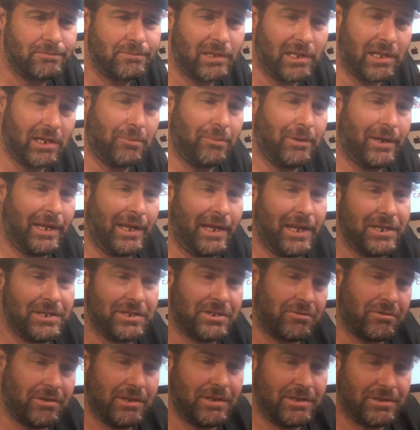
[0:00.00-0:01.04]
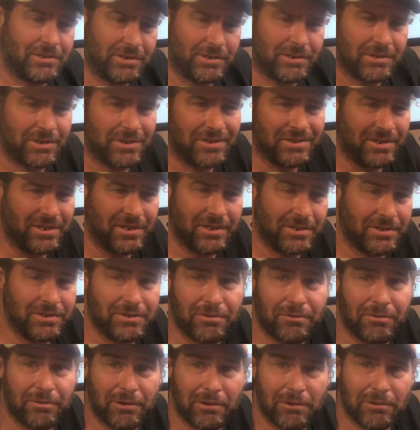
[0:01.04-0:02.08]
Little bit of history, since it's a
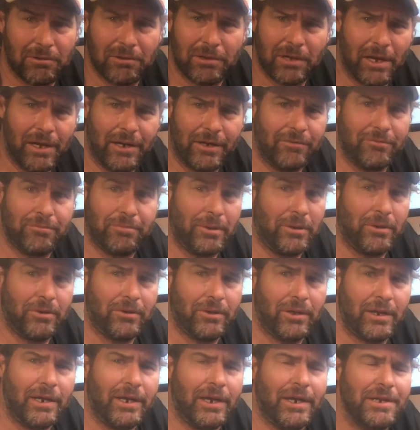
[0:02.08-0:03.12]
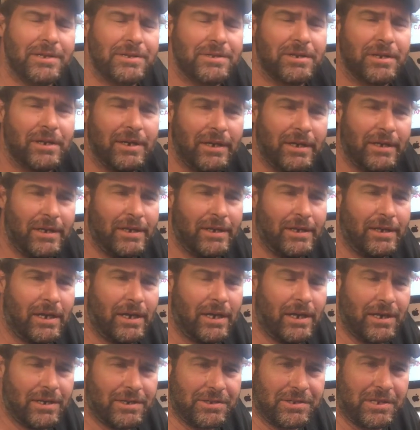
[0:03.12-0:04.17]
historical kind of build, I guess.
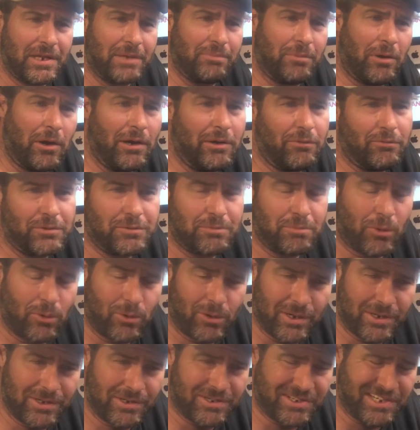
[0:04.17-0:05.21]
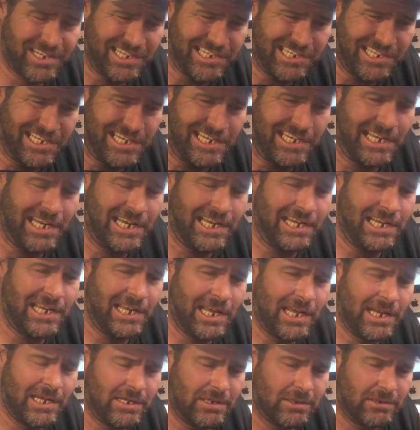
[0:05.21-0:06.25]
Stede Bonnet was born in
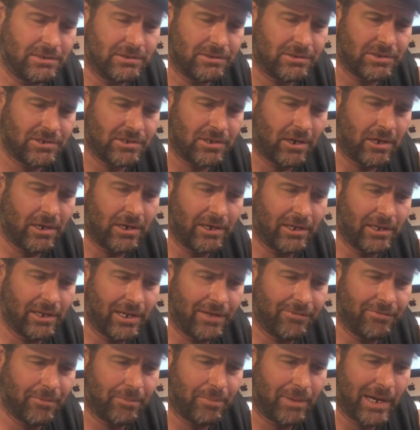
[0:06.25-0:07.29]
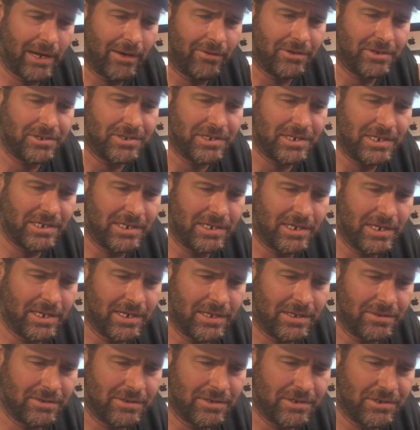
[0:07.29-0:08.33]
1688, started a life of piracy
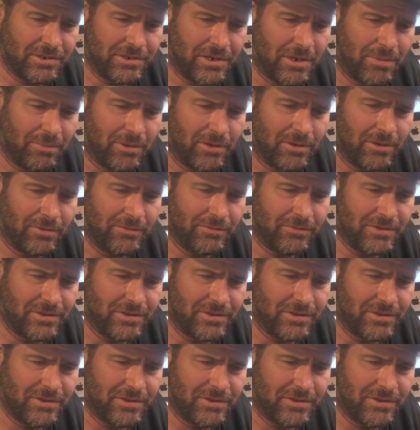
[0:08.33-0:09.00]
in the summer of